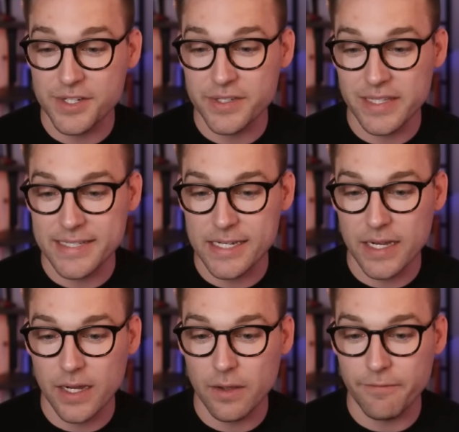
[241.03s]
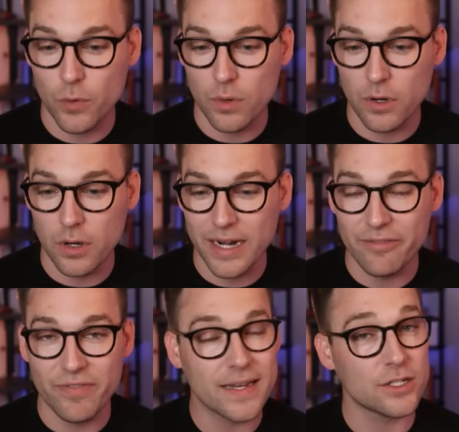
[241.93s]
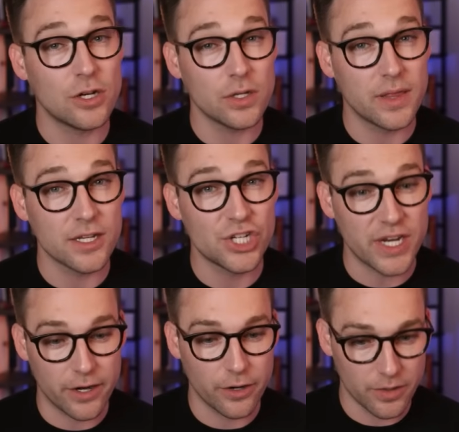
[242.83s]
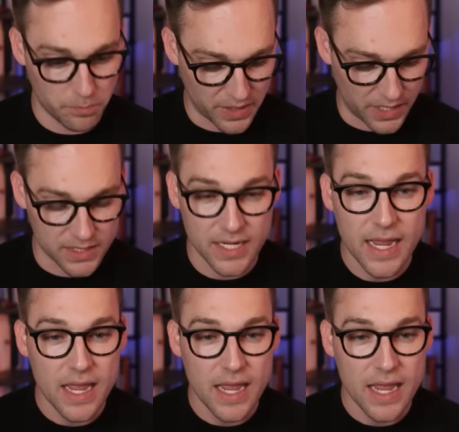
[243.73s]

is listening for an event called the SharedBeat.